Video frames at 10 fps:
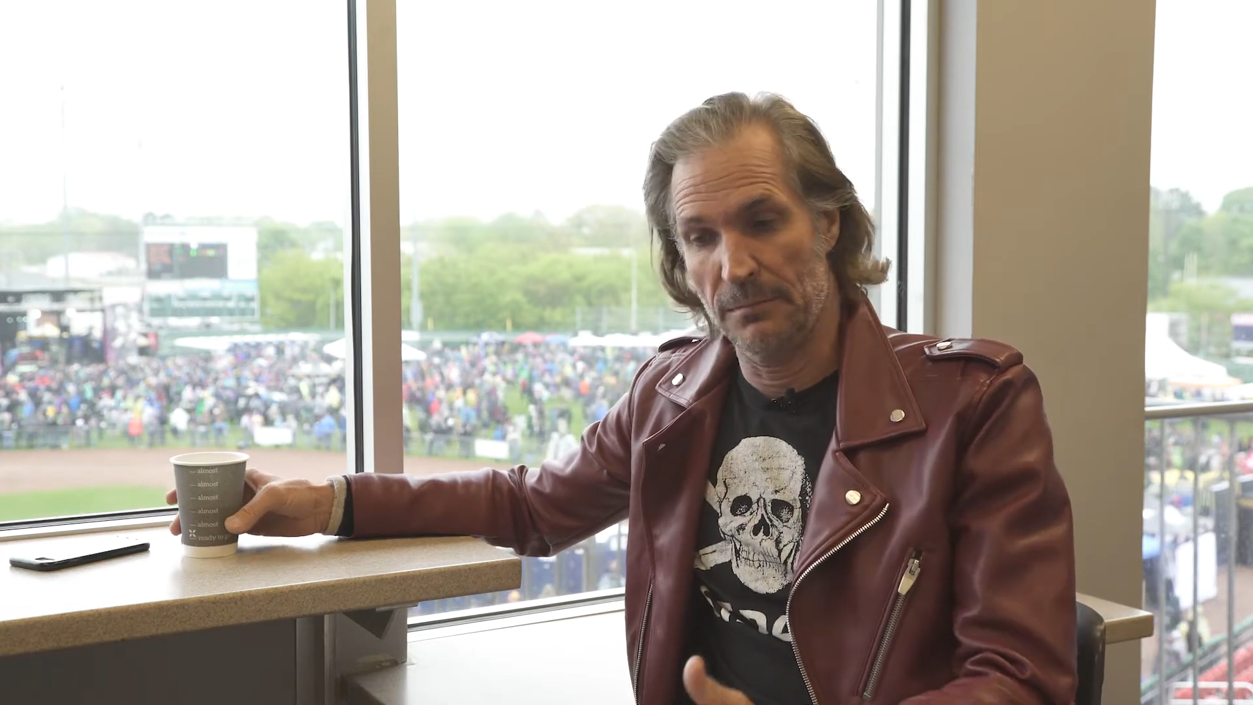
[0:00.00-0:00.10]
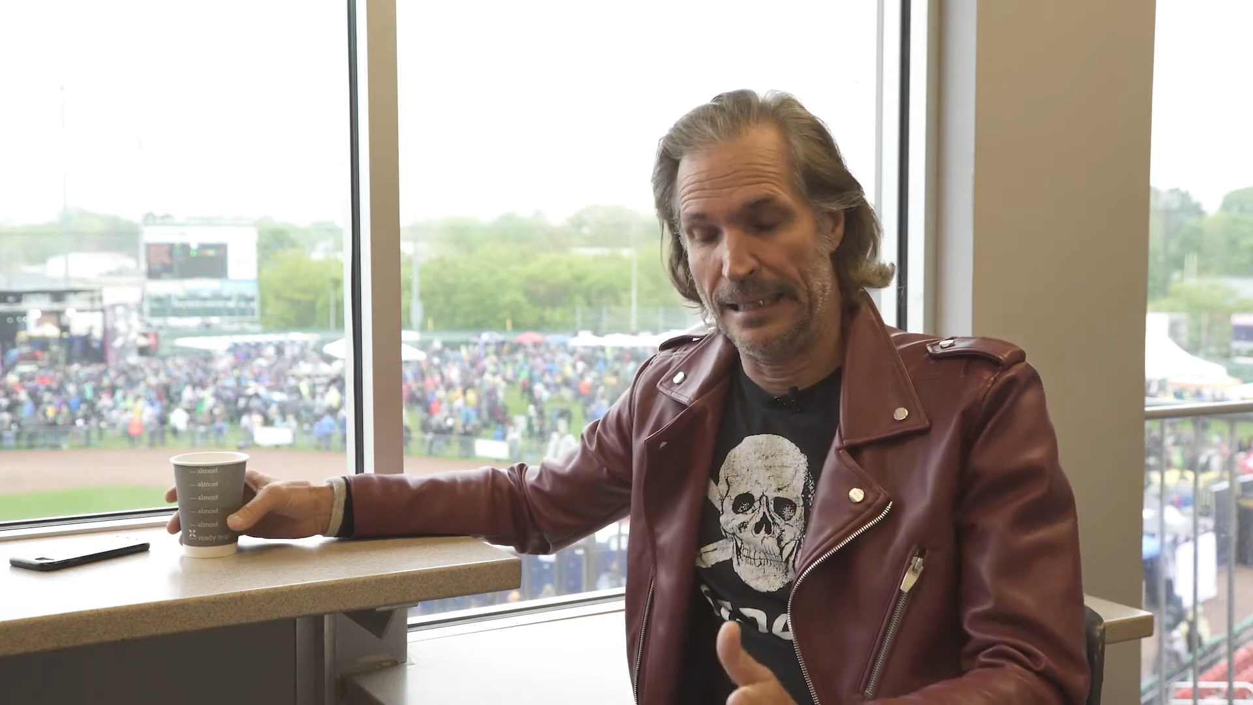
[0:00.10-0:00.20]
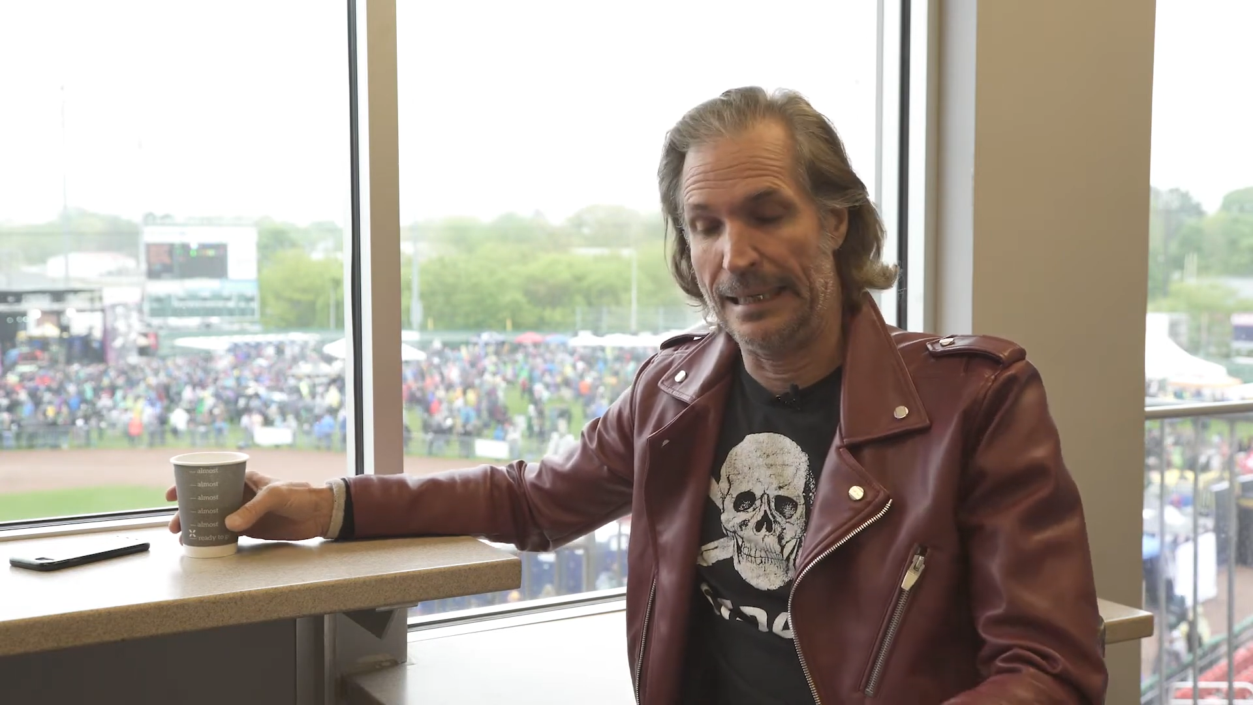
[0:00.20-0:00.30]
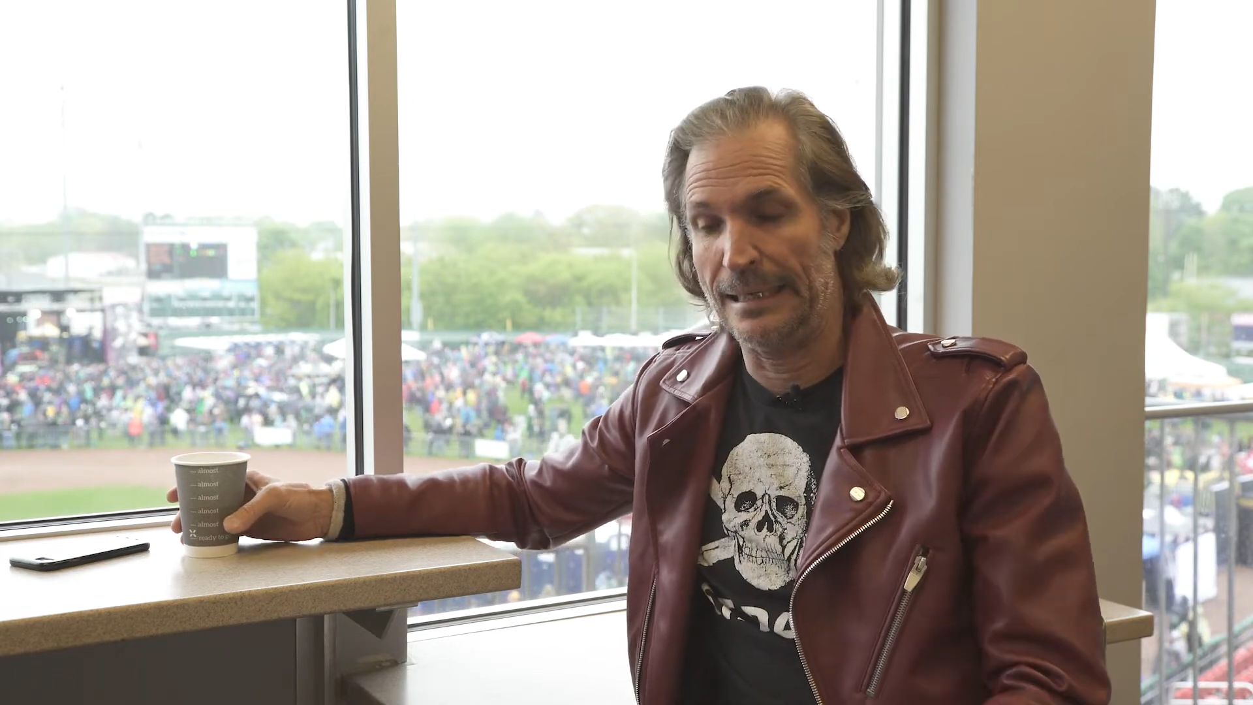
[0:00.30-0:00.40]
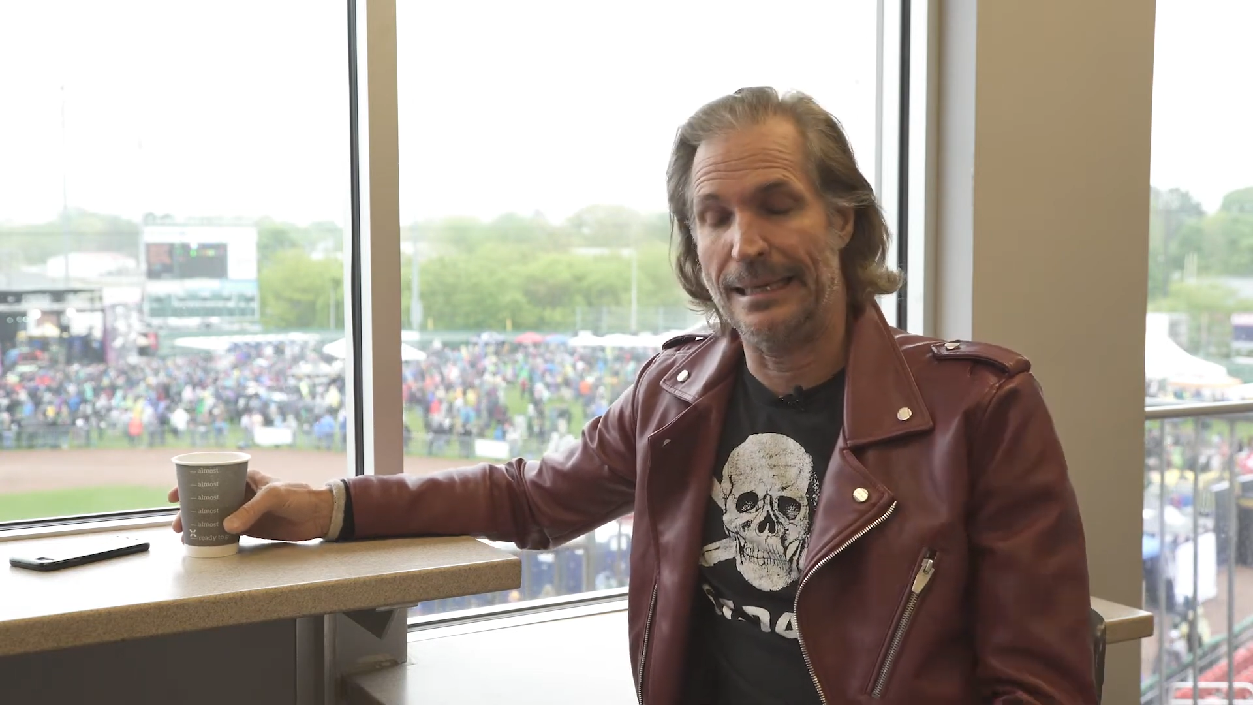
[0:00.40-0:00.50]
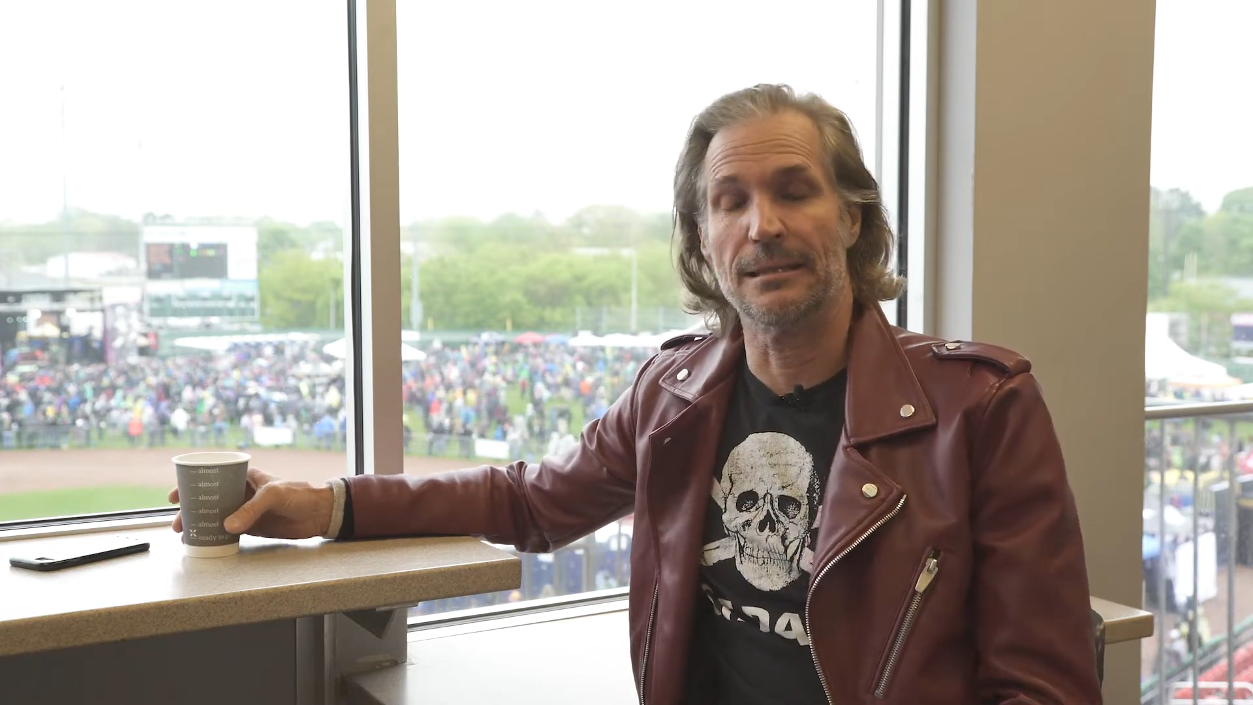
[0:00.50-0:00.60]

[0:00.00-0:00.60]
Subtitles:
didn't